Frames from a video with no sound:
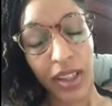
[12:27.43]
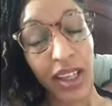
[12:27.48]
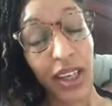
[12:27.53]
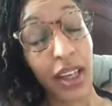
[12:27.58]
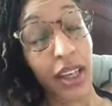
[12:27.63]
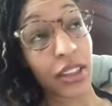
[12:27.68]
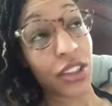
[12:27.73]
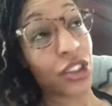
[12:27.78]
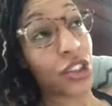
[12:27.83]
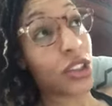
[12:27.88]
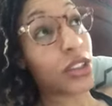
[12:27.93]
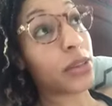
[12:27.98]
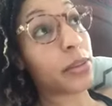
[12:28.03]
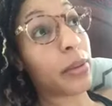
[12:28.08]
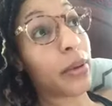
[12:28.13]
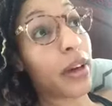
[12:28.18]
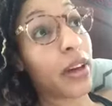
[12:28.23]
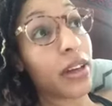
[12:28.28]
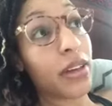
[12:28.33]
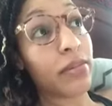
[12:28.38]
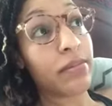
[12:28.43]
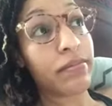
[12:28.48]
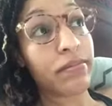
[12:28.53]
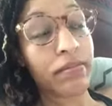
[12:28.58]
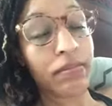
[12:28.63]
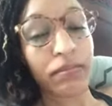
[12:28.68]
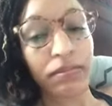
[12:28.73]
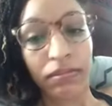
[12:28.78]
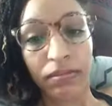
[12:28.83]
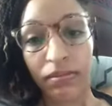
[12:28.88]
And just pray
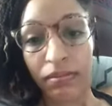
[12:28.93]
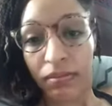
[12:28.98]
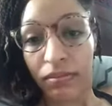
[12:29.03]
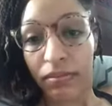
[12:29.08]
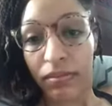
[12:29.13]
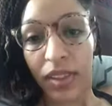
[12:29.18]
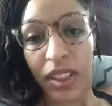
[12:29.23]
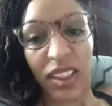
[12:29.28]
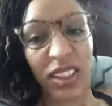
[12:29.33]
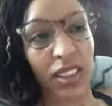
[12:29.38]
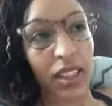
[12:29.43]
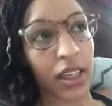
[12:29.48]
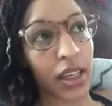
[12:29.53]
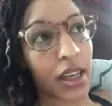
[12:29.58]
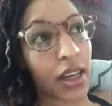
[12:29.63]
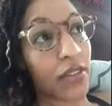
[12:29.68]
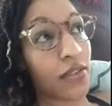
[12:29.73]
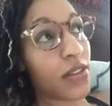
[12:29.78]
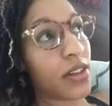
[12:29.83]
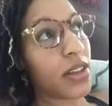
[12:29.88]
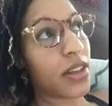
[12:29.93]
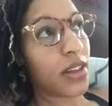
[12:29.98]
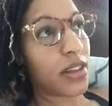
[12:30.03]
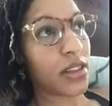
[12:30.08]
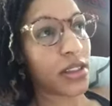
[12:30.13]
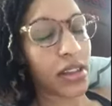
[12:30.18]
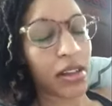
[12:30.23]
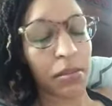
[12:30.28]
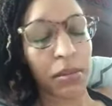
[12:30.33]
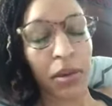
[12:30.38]
and take everything
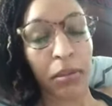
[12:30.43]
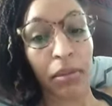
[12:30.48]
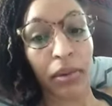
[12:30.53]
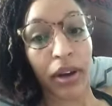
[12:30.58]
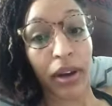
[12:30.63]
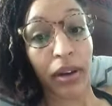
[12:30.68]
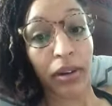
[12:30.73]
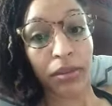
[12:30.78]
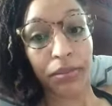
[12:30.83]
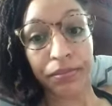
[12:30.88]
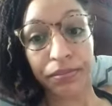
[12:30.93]
to him in prayer.